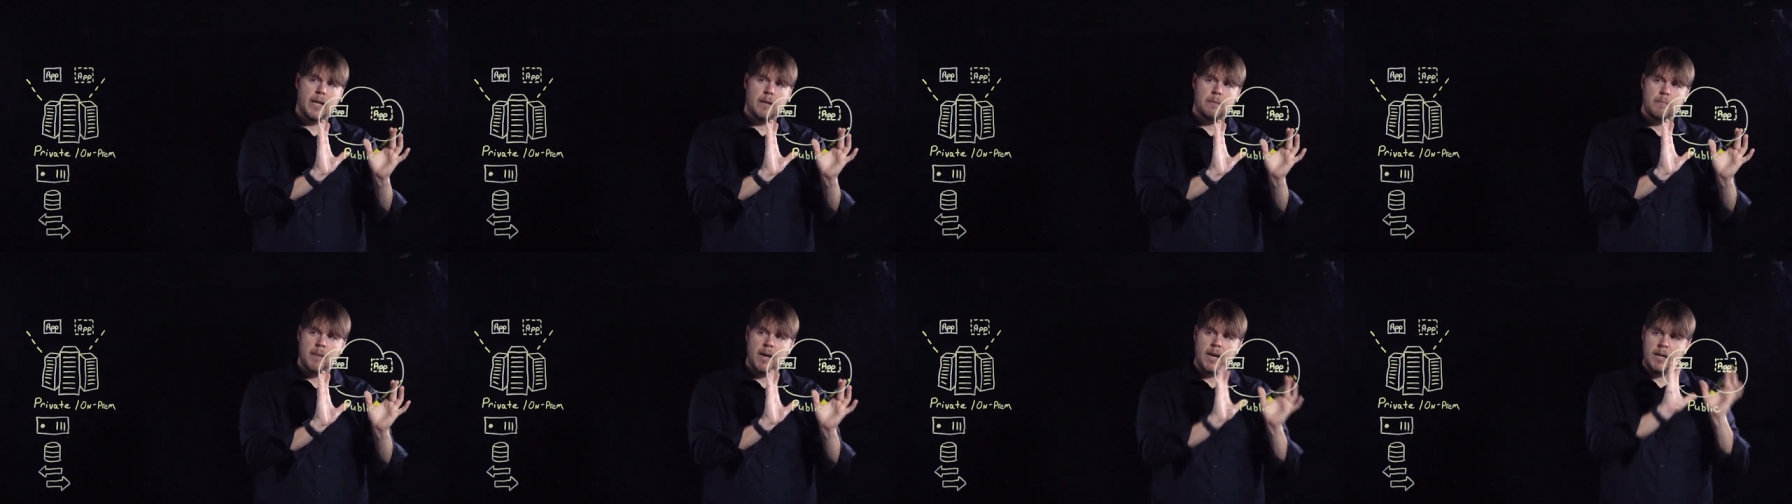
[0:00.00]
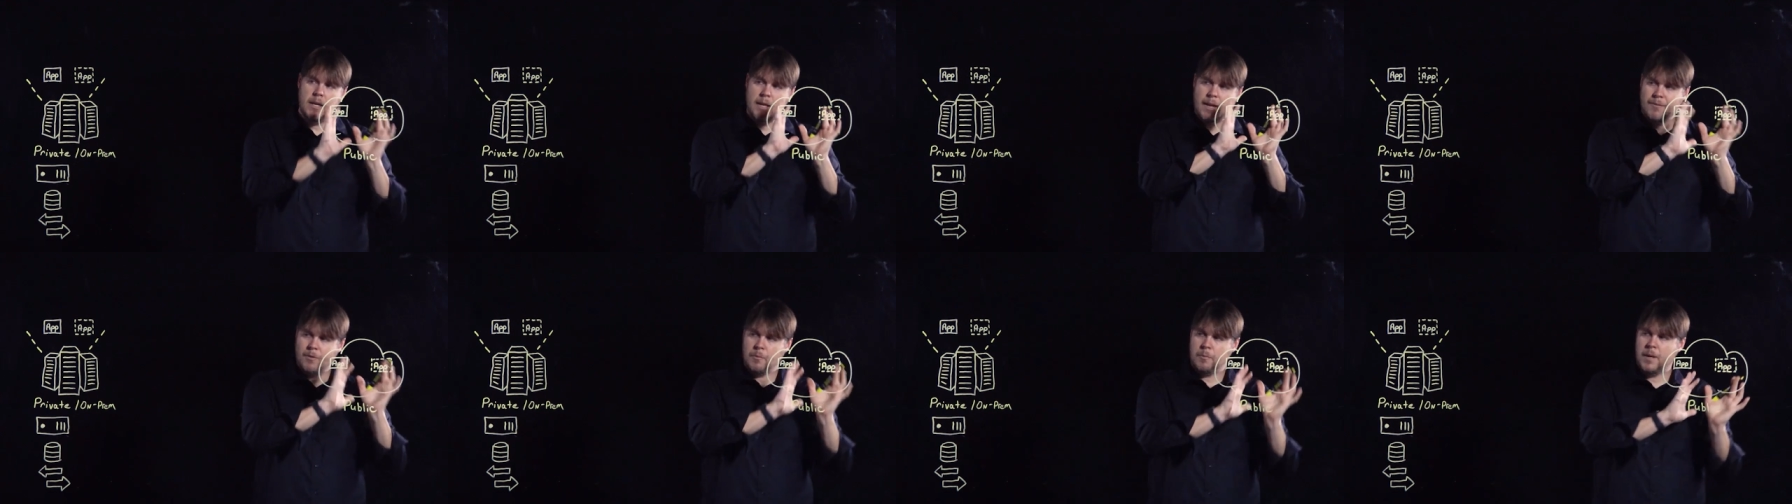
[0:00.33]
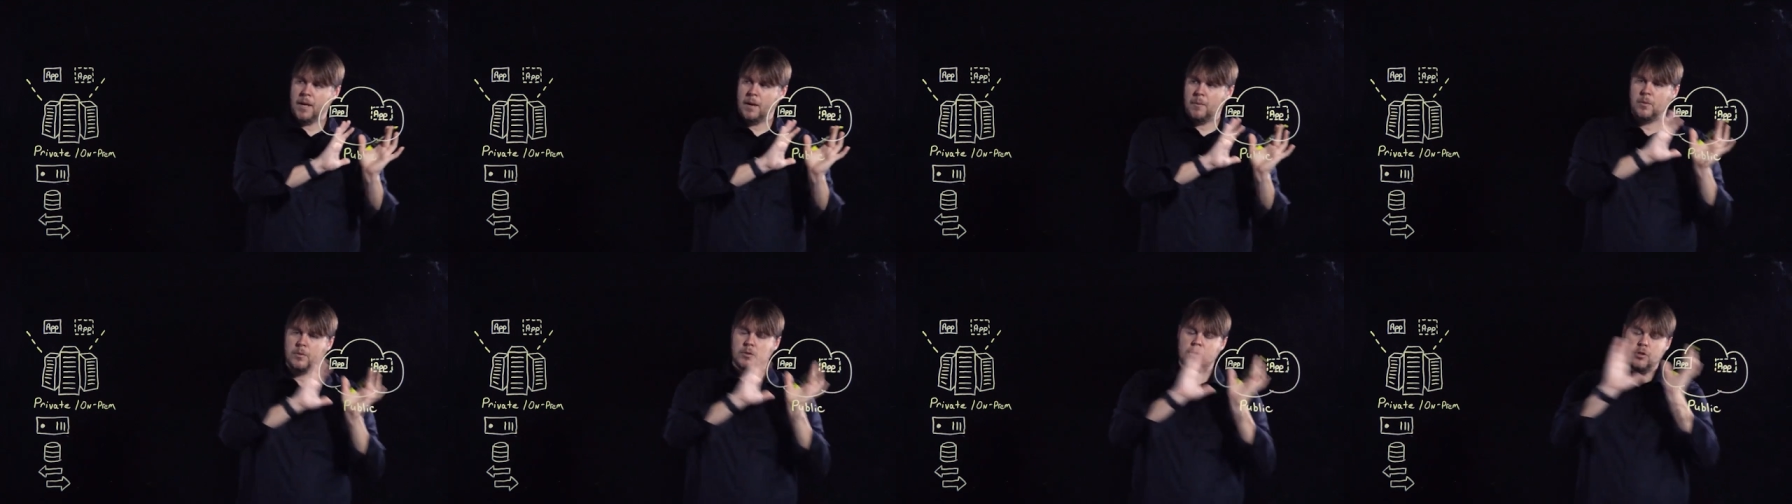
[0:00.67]
and may never
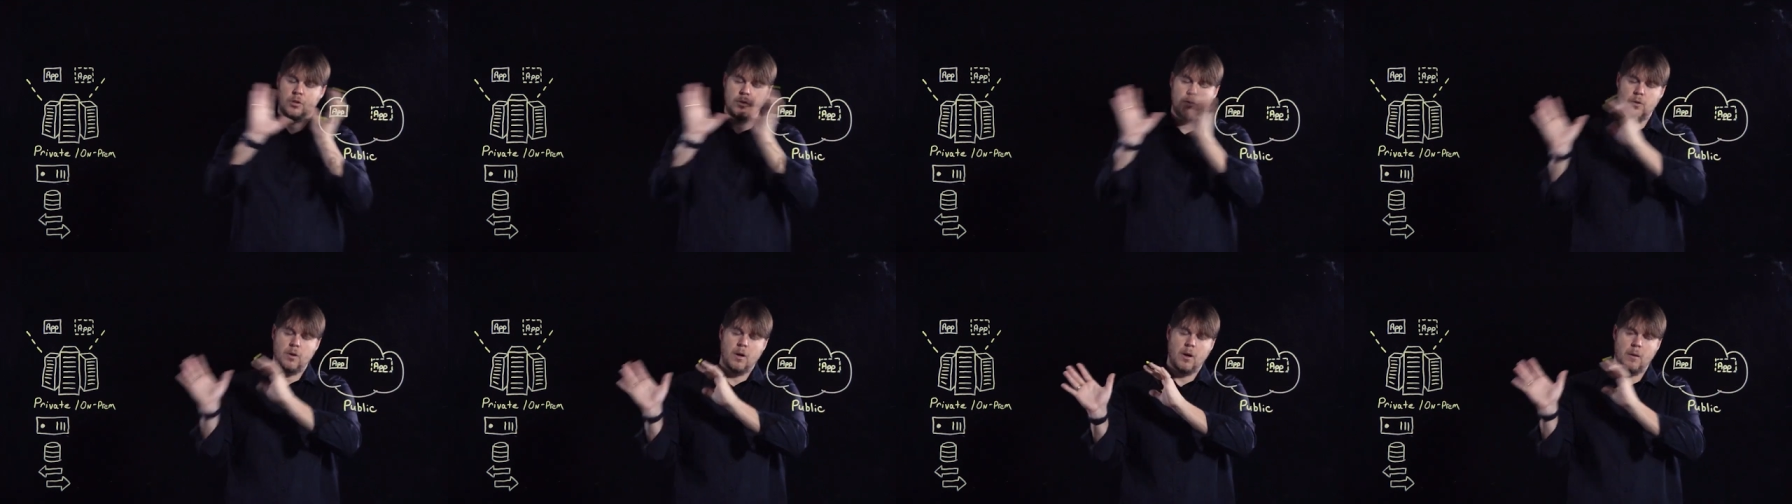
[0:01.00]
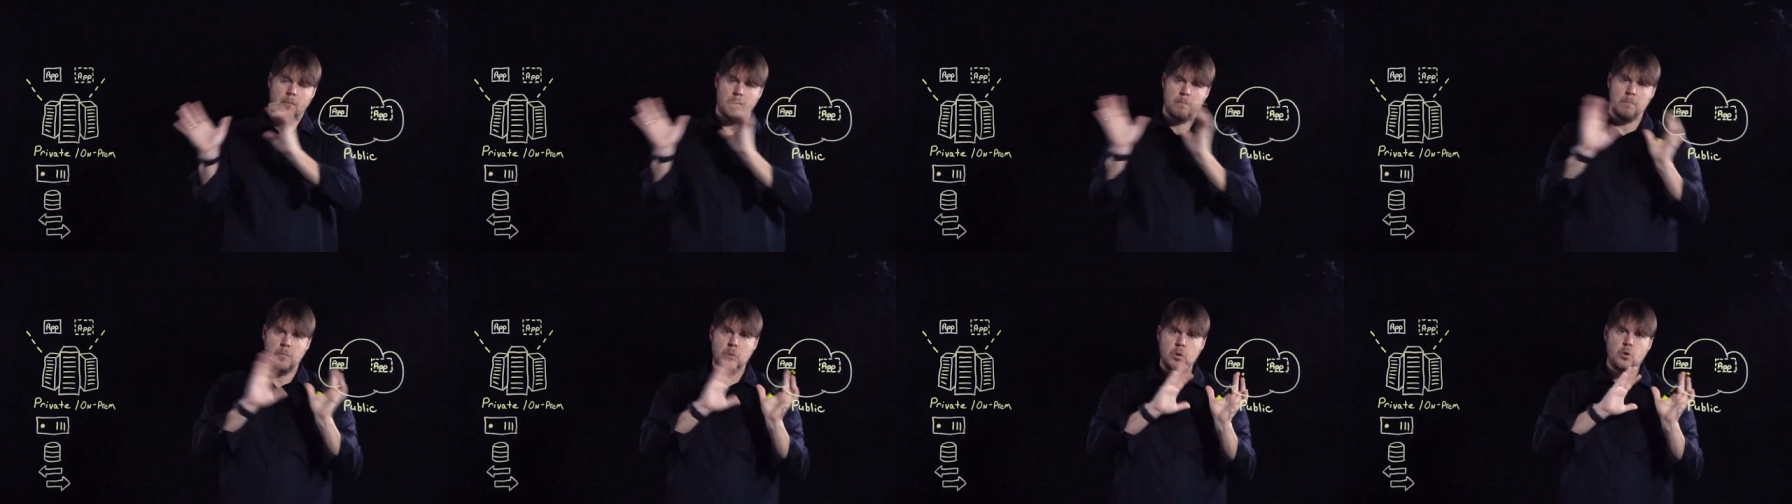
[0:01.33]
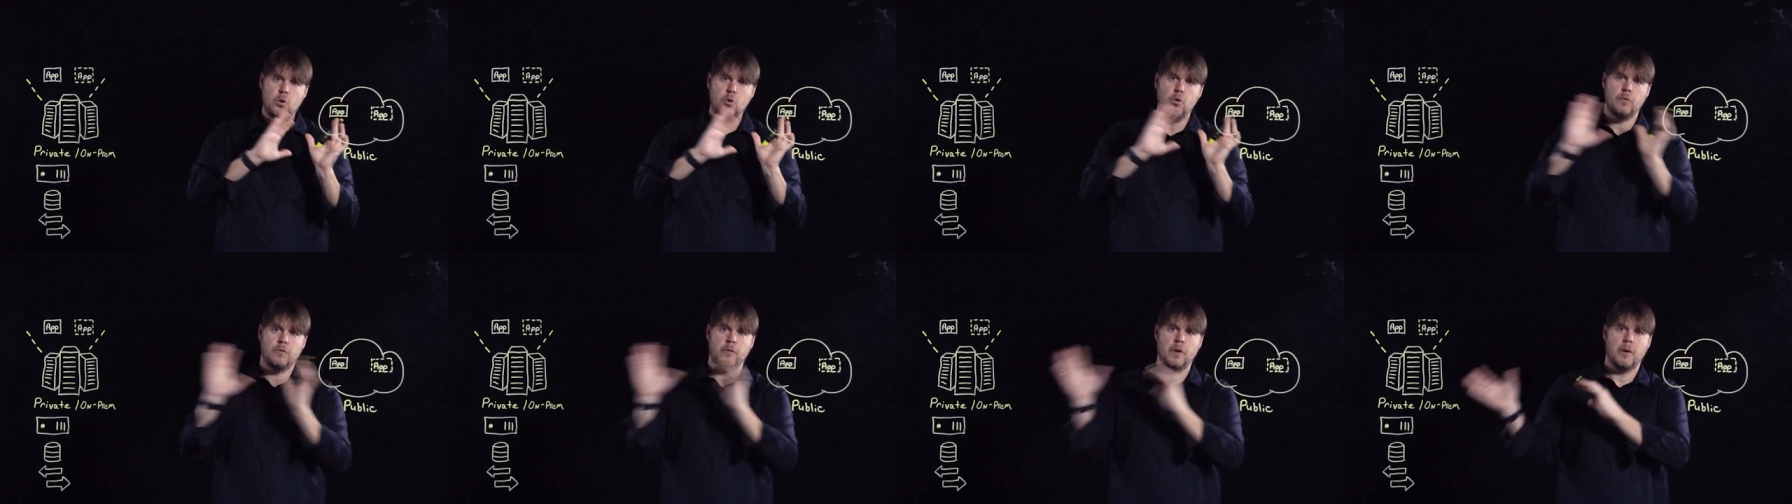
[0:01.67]
be able to
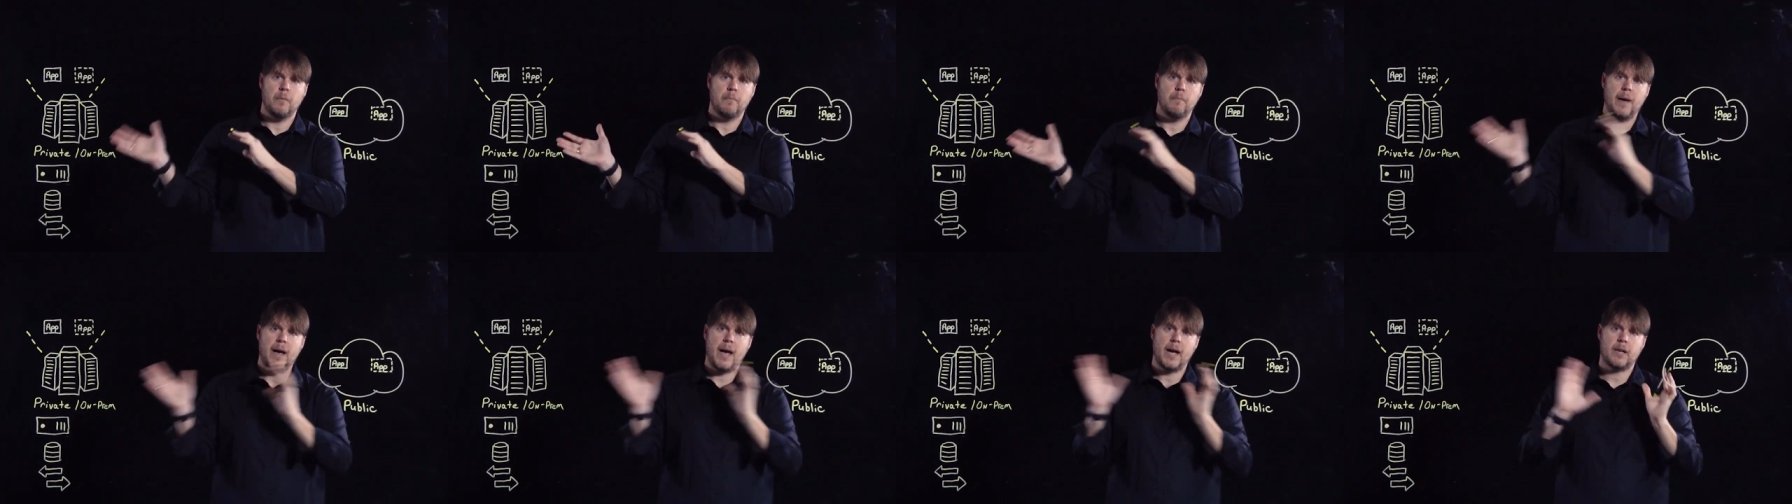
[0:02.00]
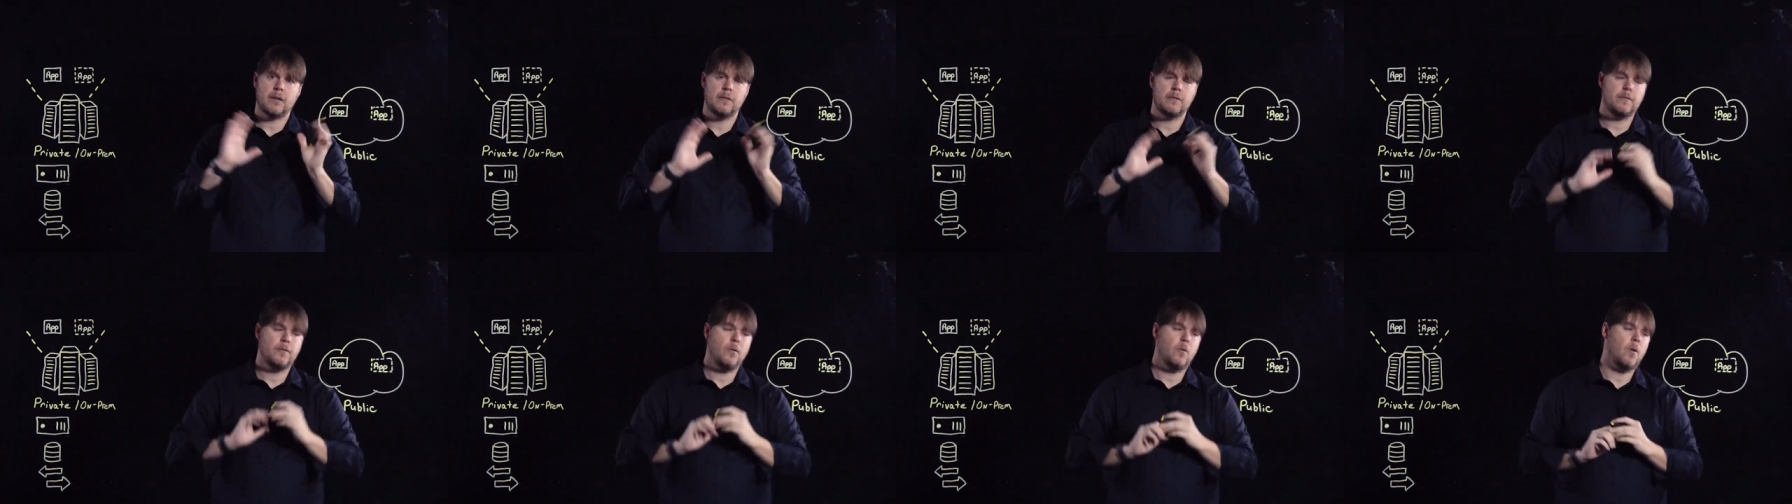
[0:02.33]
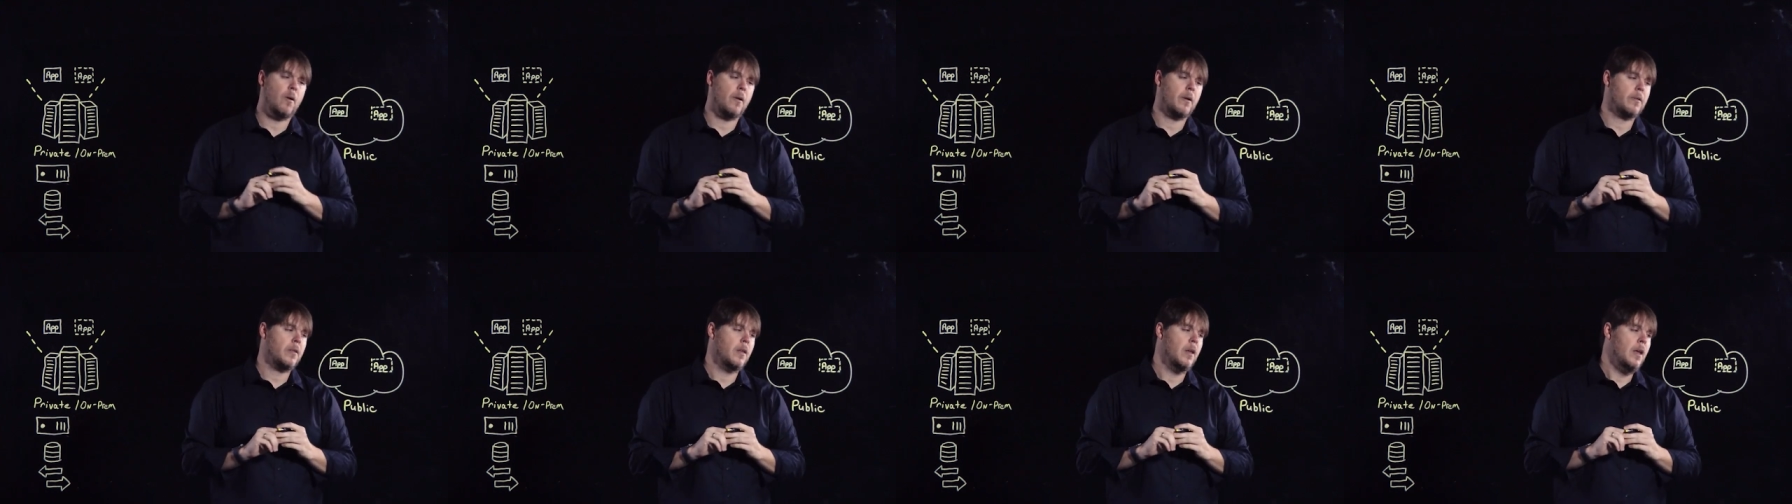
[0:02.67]
move back and
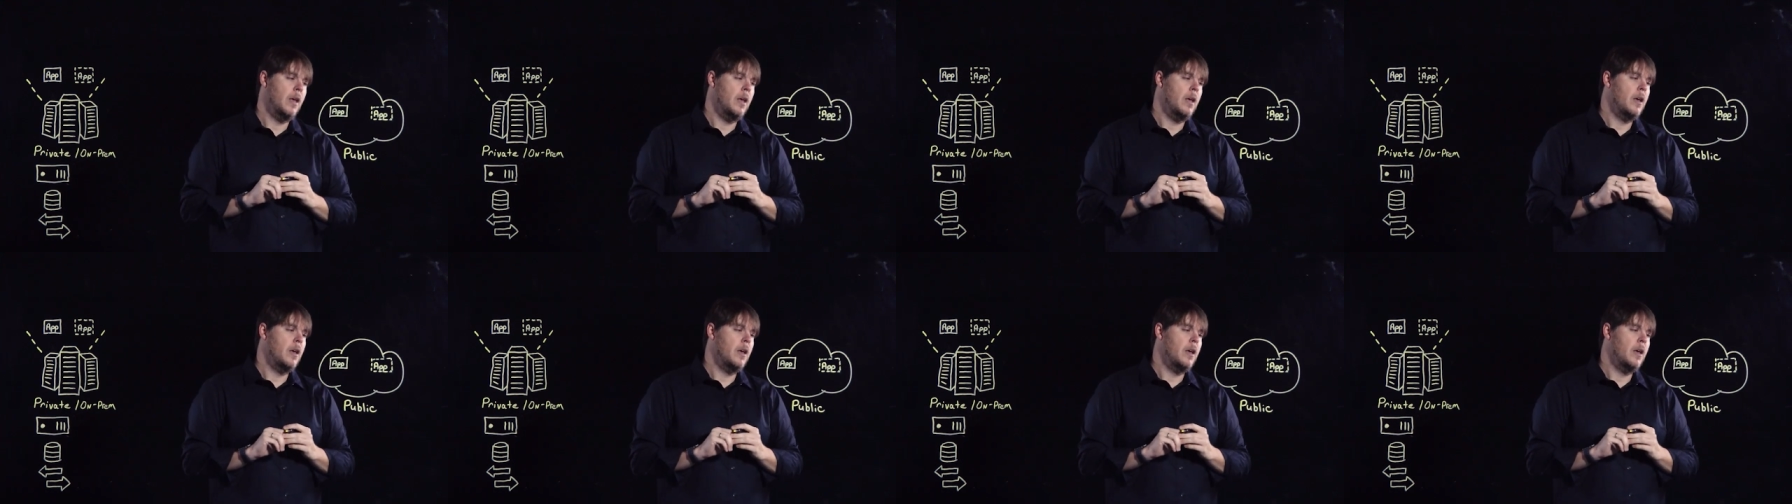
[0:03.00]
forth.